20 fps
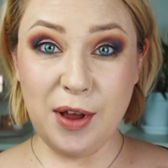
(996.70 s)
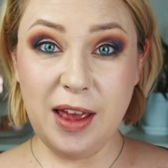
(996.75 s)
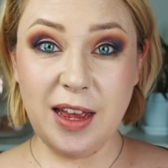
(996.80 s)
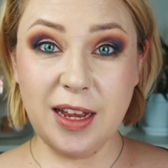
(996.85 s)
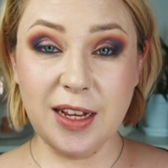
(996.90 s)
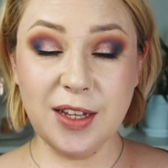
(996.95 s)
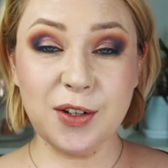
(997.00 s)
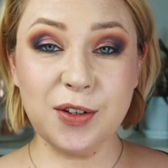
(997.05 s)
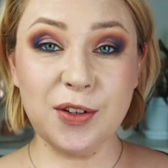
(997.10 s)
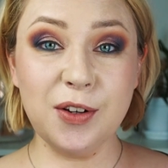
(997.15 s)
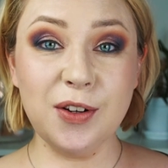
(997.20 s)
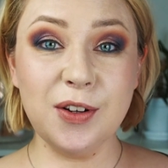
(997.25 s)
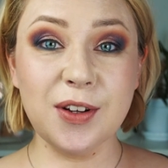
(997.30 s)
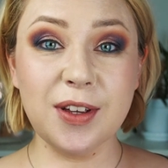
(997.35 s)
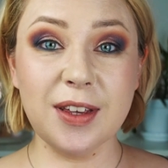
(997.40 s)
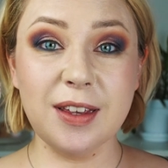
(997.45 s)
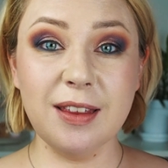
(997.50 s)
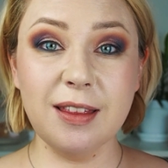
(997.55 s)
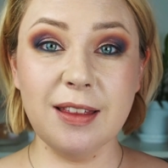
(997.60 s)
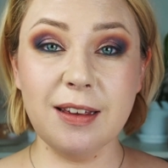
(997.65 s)
8
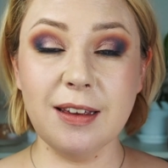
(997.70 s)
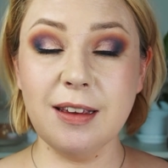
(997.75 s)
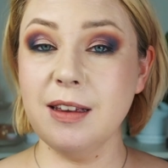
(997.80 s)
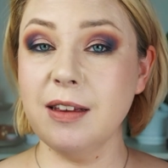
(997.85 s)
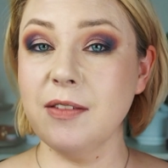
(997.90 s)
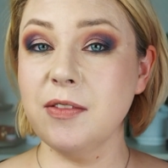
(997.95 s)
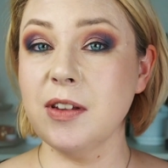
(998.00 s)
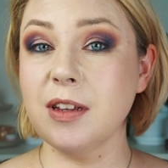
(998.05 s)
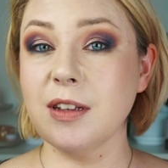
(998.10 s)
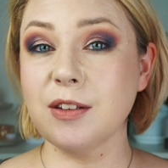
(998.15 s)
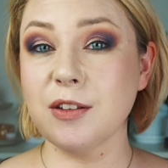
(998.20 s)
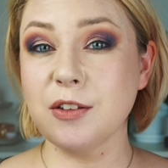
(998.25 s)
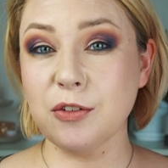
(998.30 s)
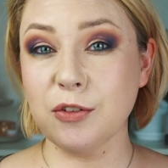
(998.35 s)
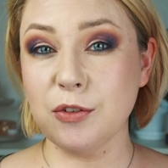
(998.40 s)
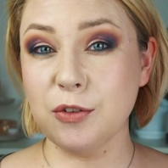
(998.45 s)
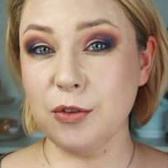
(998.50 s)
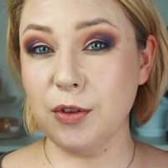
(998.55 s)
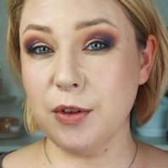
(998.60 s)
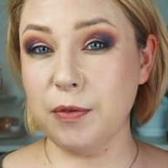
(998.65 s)
o'clock in the evening,
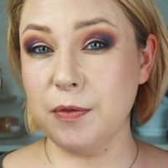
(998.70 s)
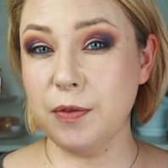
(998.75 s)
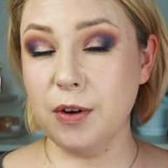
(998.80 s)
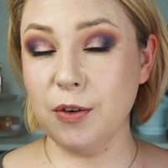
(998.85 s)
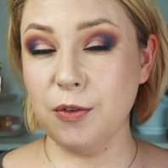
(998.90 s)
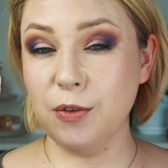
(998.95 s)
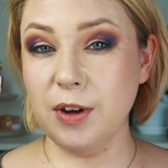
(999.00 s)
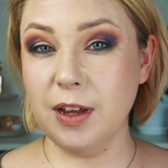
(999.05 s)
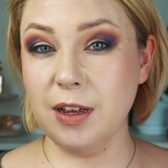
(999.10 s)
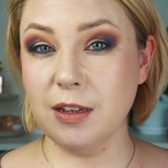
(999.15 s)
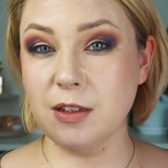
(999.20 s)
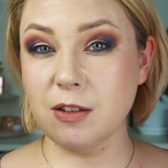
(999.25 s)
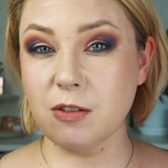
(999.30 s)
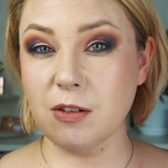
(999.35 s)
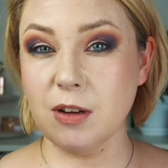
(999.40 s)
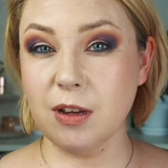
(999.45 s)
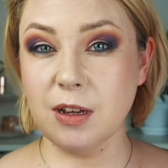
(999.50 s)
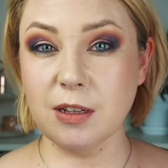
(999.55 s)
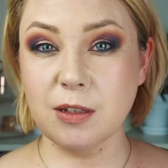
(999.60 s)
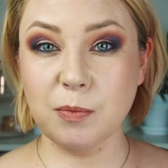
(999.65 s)
so the foundation
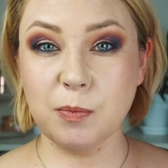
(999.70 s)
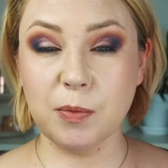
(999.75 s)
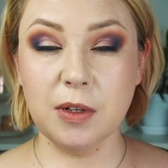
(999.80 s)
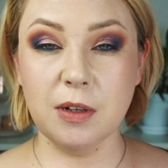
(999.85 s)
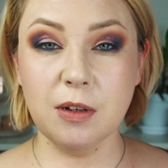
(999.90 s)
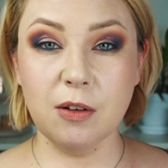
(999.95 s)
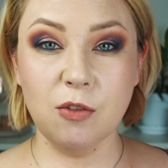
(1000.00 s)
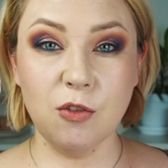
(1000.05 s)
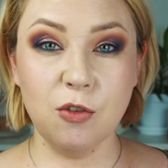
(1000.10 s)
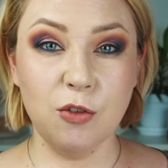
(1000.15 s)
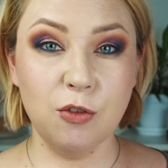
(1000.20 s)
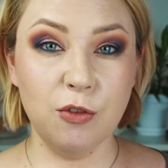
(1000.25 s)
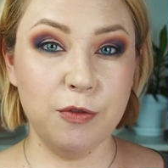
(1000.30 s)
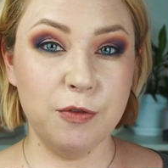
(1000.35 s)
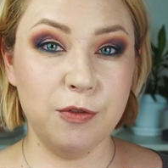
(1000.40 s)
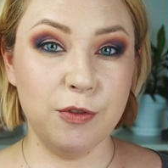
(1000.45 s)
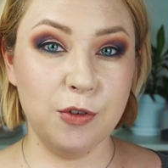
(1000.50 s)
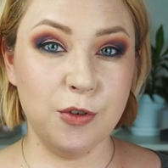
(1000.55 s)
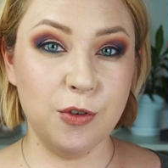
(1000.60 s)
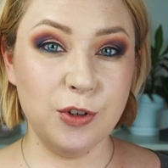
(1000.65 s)
has been on
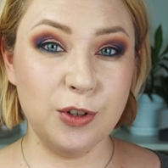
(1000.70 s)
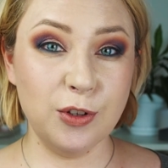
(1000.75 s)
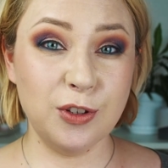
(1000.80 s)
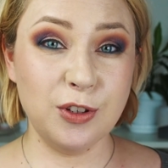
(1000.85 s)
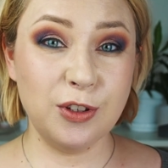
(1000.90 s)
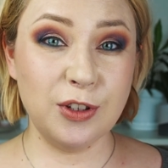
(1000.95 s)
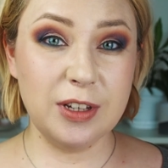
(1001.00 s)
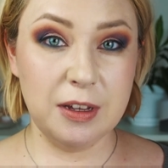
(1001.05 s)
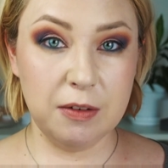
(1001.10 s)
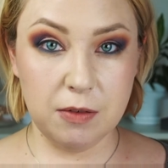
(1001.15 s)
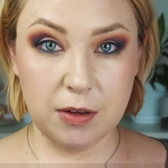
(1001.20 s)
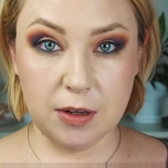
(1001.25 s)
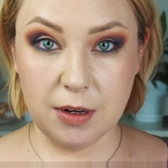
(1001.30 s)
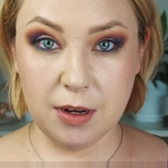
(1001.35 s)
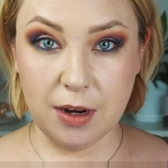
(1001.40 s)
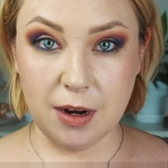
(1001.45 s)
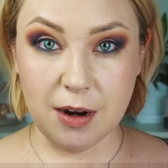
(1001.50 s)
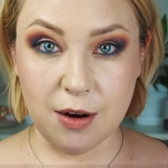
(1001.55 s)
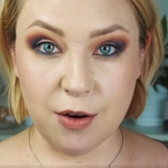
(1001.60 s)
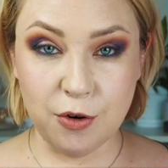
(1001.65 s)
for 7
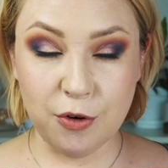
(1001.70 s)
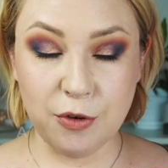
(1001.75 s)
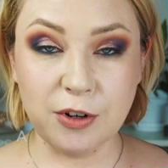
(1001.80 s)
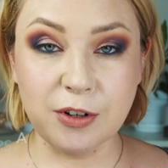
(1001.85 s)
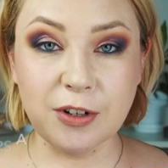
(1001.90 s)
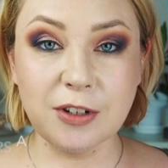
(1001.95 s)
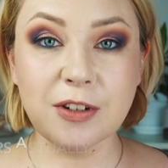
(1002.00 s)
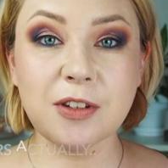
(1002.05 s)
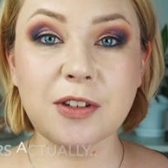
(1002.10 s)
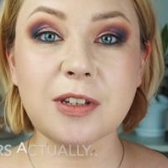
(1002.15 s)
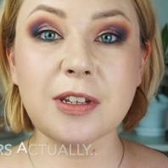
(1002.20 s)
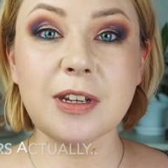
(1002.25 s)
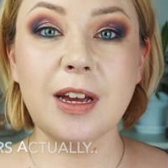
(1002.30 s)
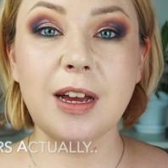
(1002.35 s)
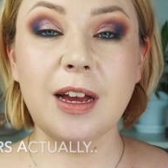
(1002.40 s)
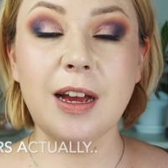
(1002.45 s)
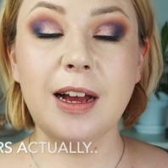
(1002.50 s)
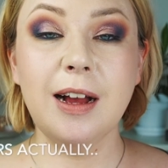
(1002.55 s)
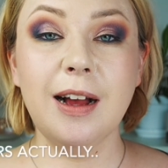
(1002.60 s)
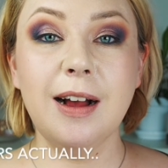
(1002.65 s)
hours.
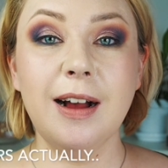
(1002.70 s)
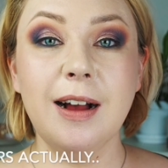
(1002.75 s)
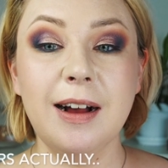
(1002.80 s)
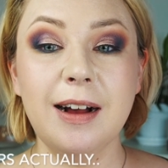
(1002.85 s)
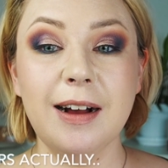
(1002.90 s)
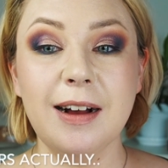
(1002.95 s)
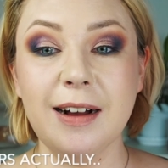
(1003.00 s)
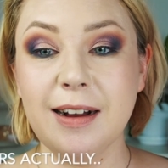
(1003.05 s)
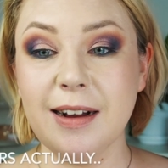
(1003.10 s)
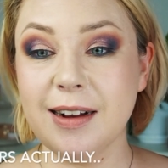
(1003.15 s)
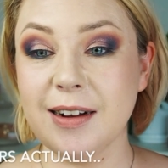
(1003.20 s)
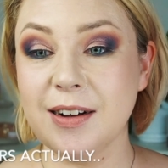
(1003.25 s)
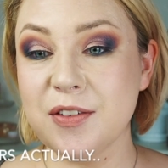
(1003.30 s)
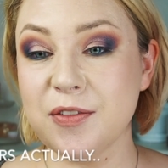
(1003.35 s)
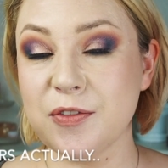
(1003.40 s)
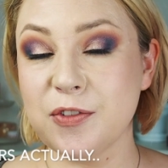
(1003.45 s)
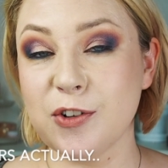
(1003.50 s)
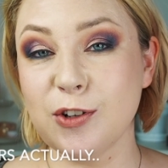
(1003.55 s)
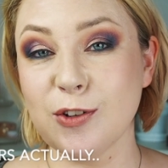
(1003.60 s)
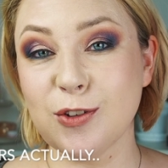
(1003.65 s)

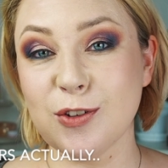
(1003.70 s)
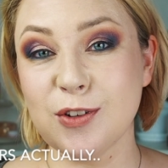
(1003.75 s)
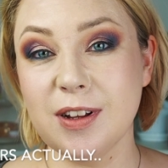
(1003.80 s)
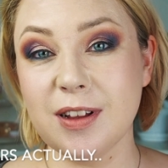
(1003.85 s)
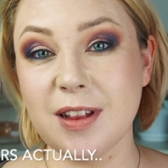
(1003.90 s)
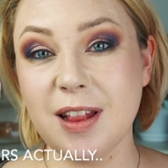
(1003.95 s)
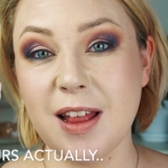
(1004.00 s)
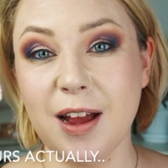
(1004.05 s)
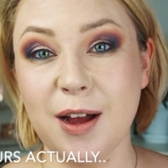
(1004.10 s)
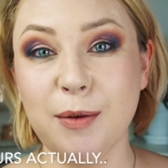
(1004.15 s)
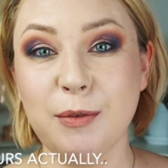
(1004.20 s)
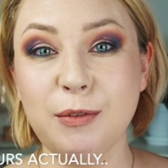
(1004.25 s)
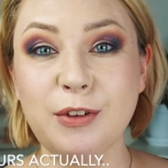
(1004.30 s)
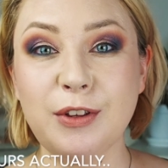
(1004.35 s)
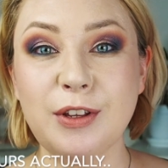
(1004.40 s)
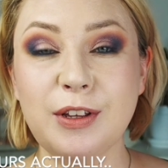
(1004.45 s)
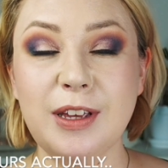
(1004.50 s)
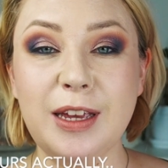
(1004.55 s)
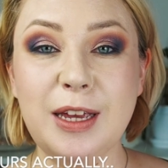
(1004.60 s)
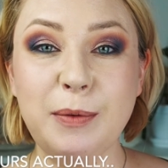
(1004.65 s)
Unfortunately, I'm
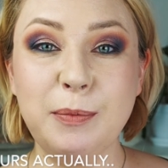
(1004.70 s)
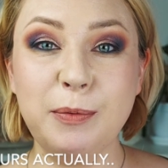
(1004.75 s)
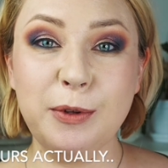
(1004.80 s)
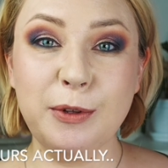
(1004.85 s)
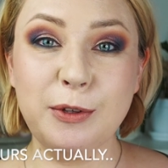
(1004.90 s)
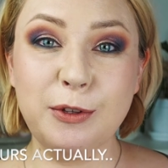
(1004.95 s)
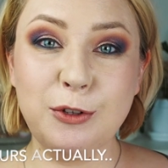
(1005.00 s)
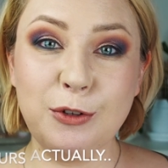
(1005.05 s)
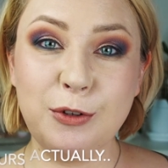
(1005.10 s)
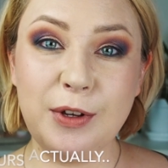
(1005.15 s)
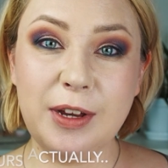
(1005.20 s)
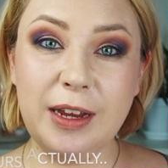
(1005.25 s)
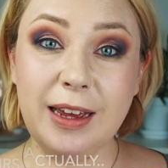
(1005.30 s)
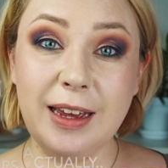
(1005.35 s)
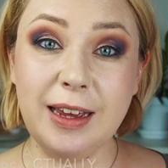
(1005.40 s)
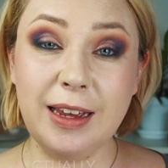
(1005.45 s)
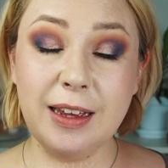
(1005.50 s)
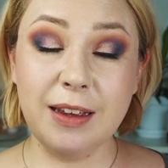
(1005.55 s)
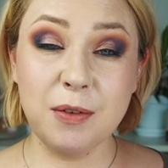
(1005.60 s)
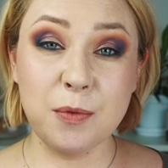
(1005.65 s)
not able
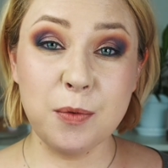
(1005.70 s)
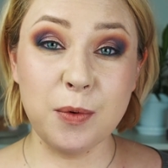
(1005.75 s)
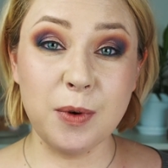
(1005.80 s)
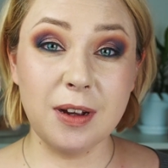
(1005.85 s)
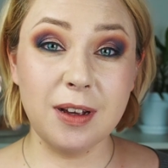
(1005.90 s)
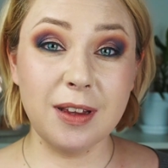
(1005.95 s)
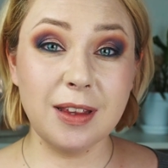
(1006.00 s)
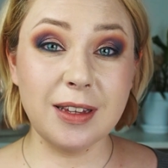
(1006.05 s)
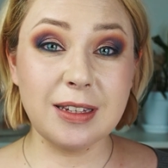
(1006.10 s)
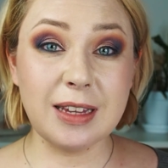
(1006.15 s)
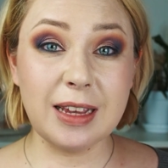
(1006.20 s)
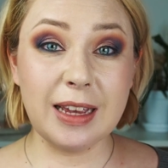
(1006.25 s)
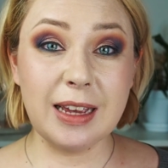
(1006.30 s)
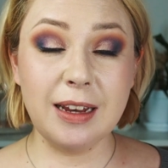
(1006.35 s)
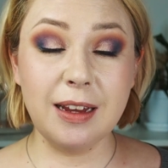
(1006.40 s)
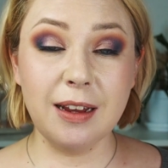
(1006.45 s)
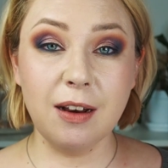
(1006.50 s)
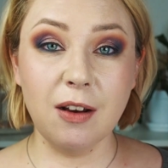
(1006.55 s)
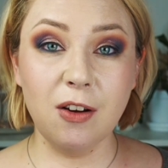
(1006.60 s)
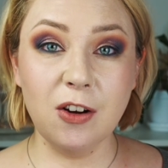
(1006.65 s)
today wear this
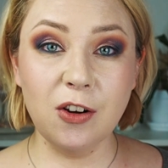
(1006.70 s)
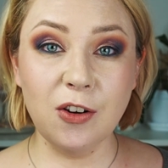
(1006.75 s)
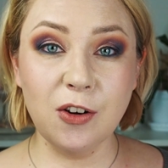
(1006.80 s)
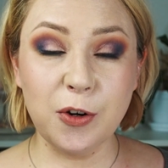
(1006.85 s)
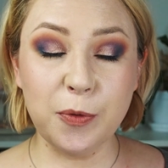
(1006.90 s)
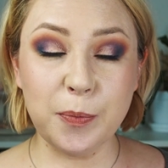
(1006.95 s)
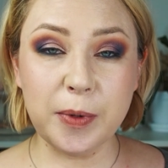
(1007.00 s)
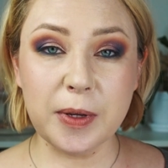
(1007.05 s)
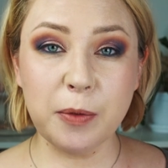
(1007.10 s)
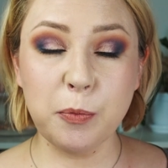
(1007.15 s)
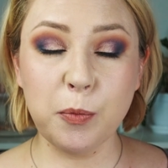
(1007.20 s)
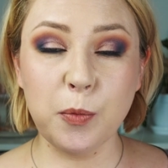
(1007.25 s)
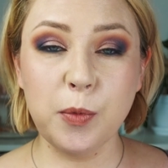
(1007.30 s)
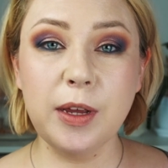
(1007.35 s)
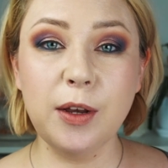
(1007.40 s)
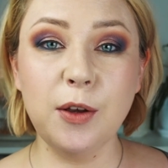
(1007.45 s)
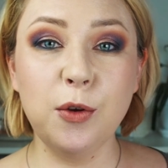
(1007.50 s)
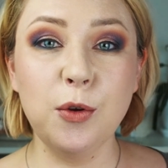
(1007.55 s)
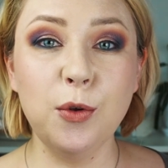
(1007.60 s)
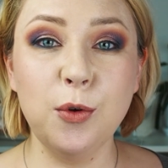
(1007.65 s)
any longer, but
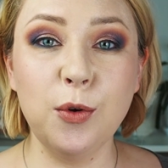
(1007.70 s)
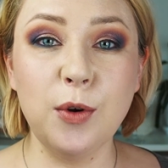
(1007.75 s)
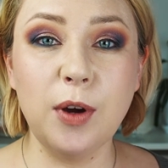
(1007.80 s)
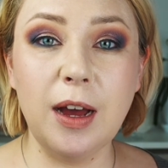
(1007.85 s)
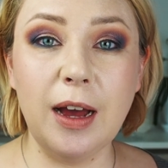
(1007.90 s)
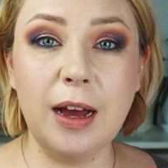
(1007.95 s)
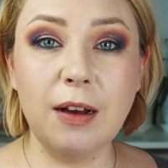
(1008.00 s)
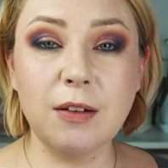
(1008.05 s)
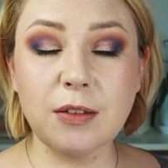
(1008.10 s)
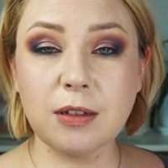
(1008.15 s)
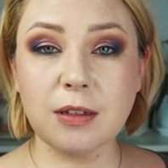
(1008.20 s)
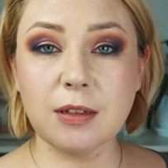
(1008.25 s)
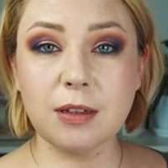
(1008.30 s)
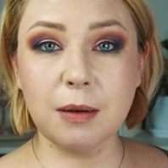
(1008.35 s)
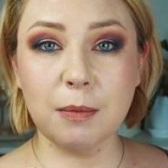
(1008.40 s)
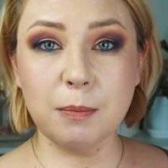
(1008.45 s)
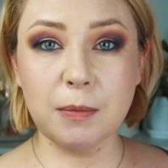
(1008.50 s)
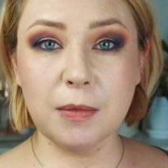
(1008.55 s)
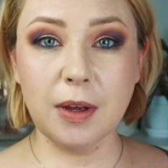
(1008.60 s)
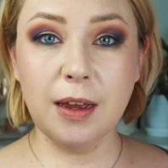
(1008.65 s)
we do have
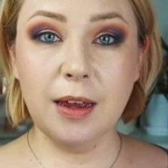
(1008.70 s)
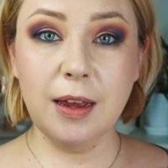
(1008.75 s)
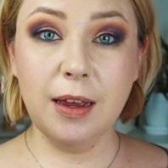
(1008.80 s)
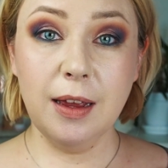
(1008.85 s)
some